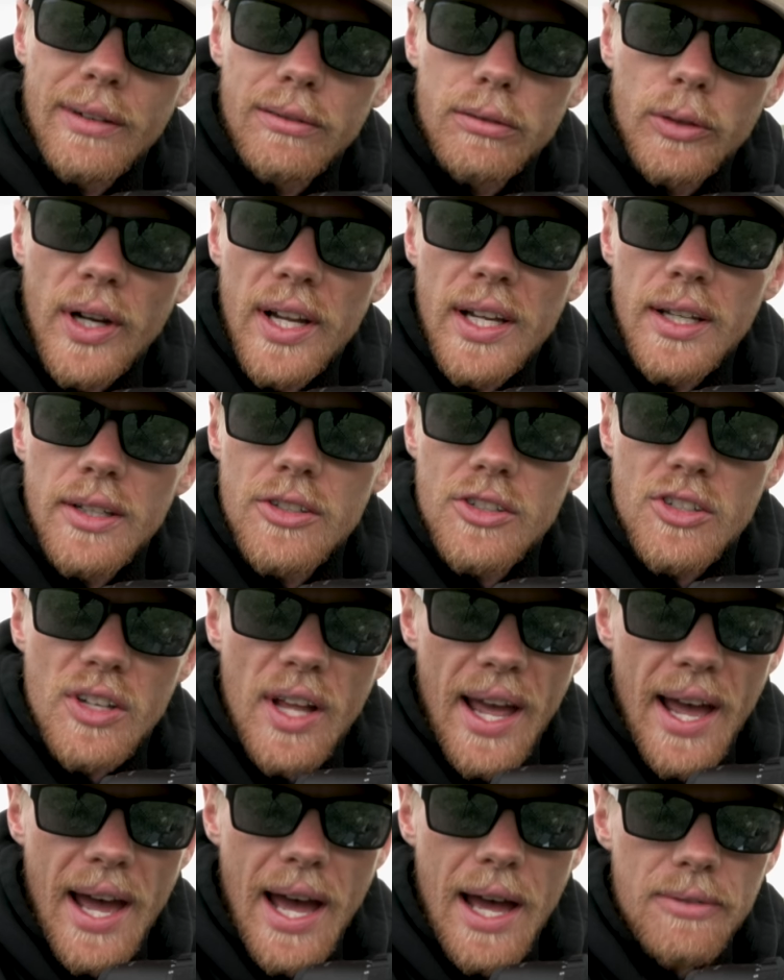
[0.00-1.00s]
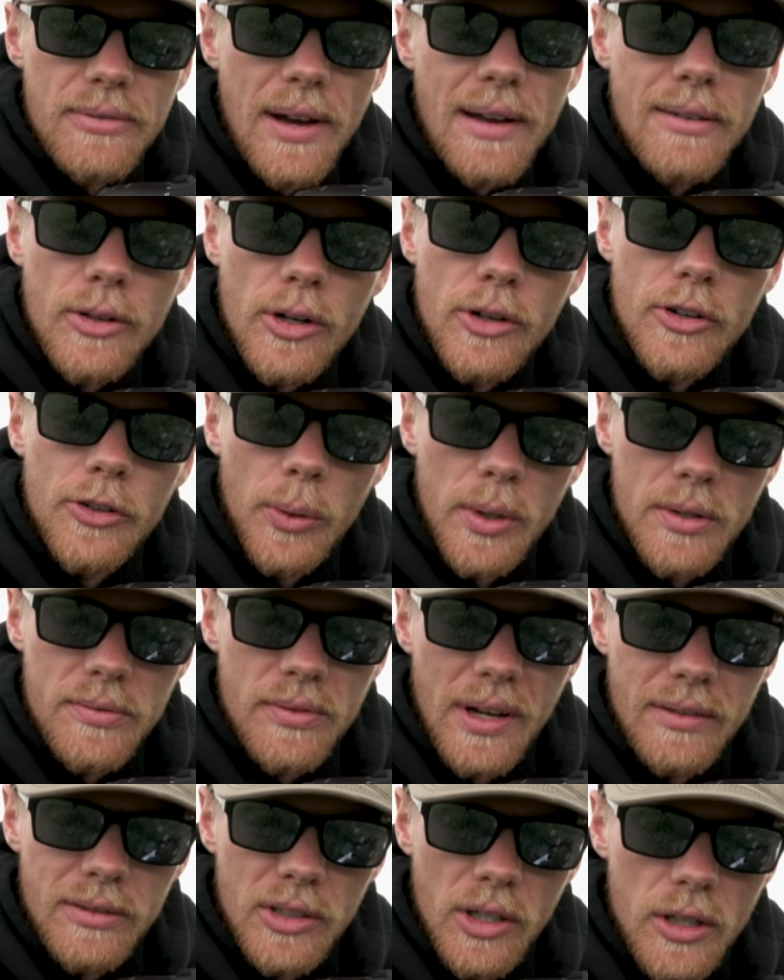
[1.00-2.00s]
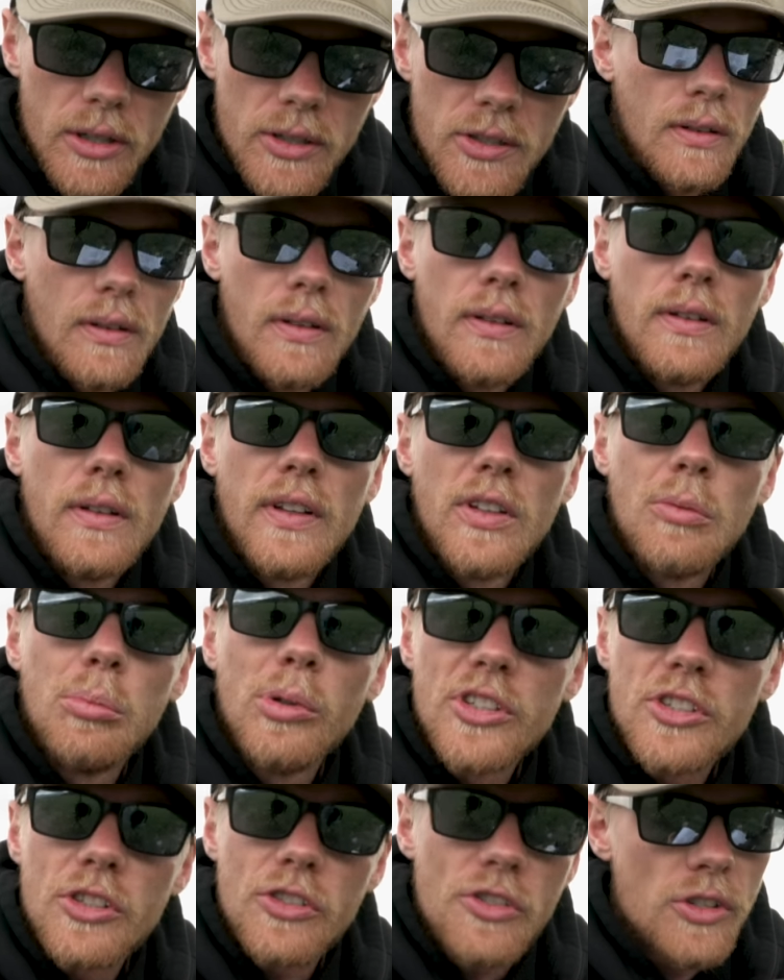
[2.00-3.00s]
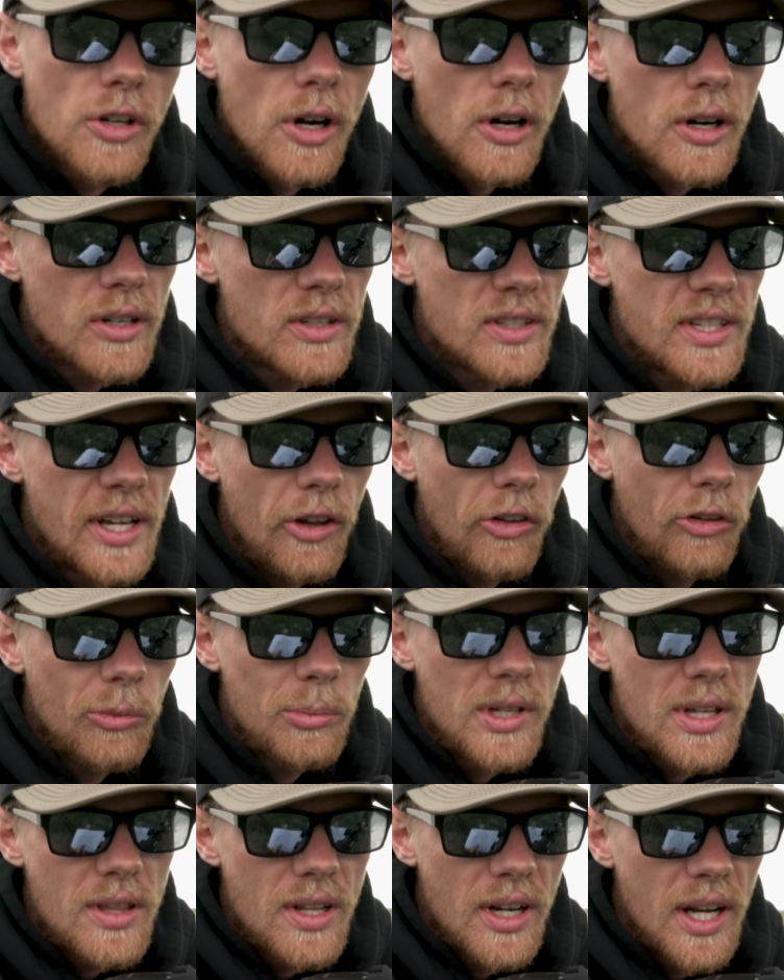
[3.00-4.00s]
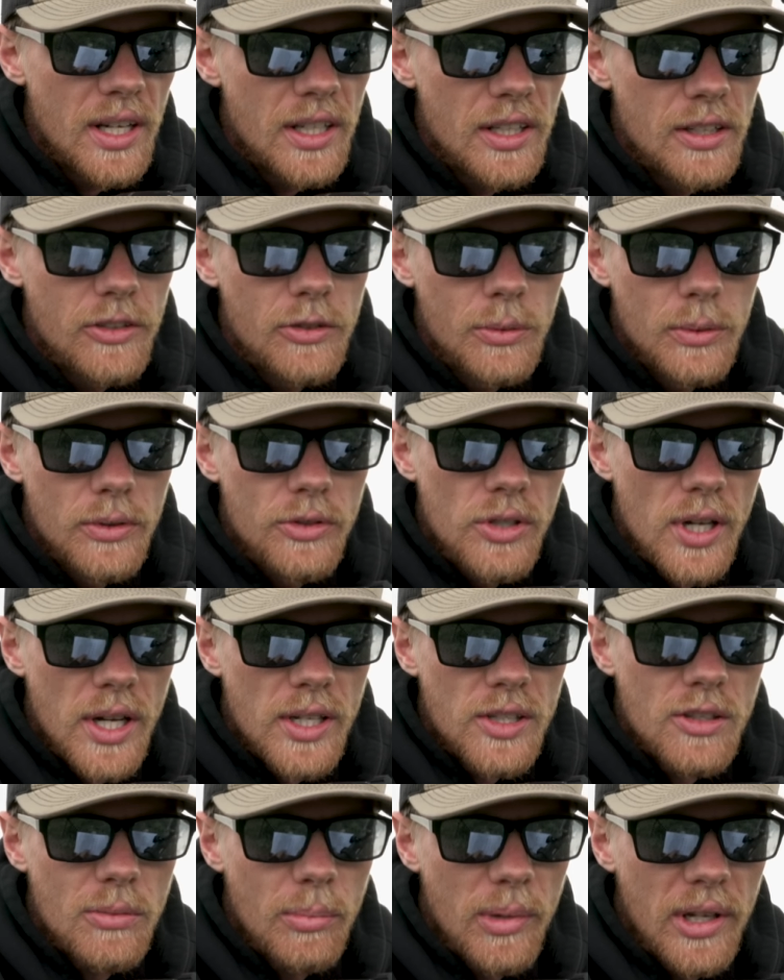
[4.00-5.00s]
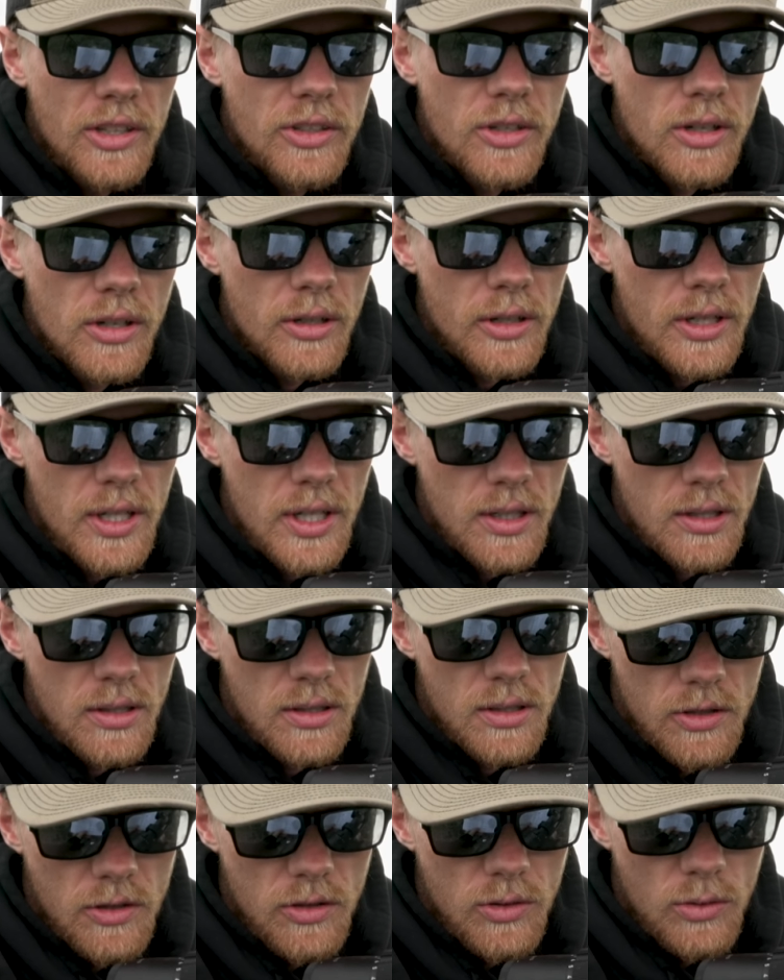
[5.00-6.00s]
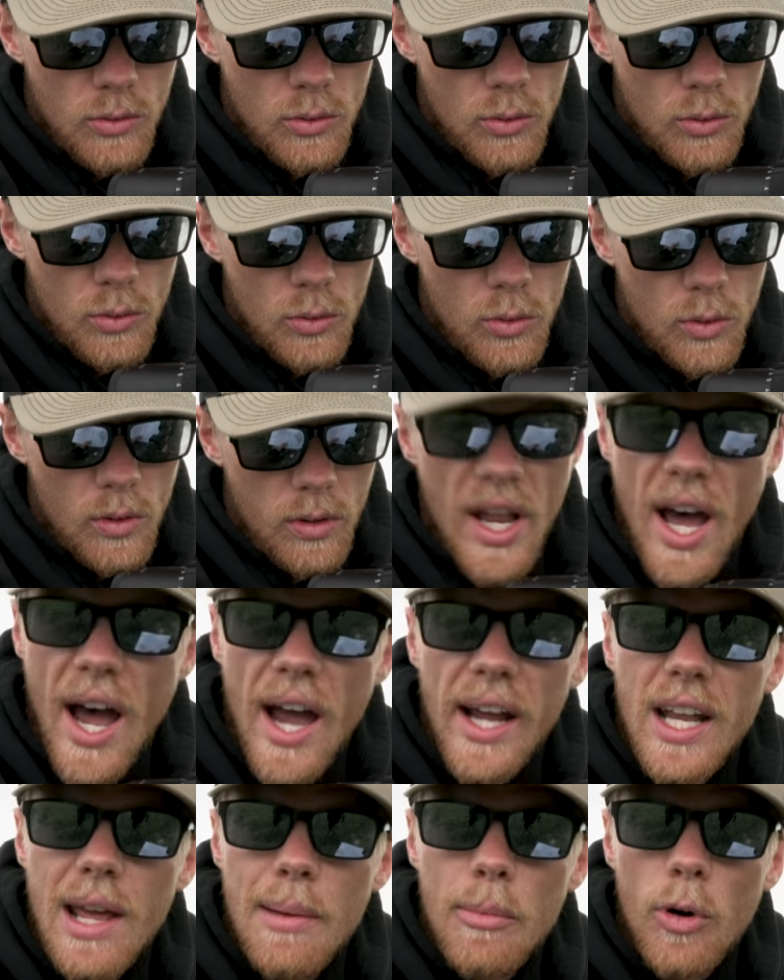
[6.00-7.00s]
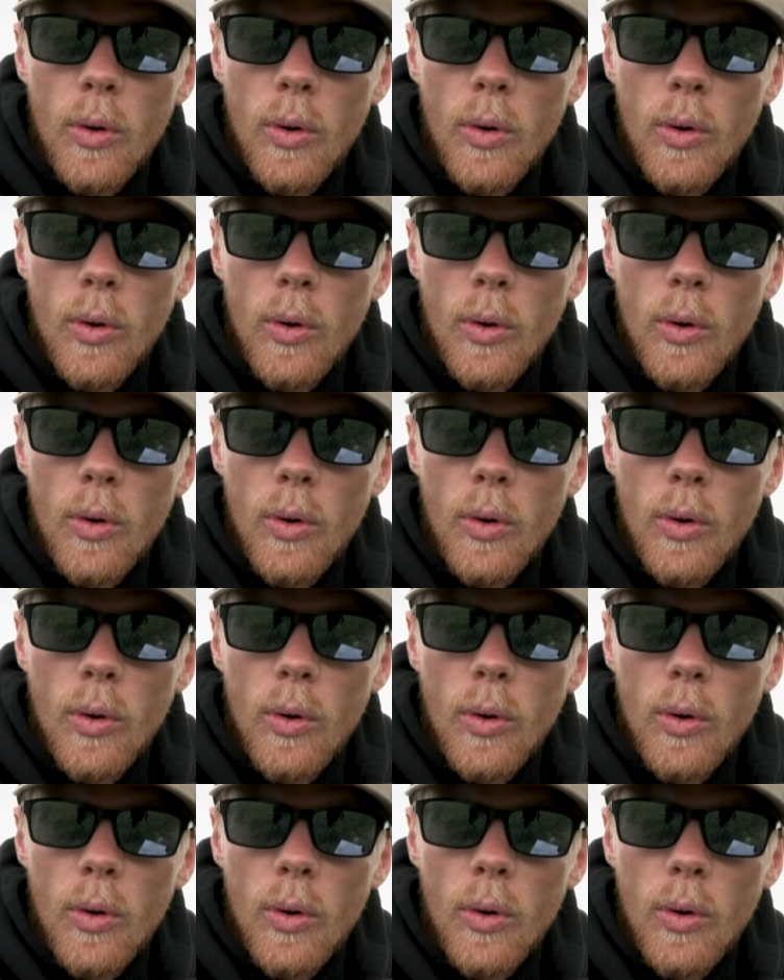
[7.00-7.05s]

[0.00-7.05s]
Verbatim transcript: I've ranged at 525 yards. And the ballistics chart tells me that I need to adjust my turret to 9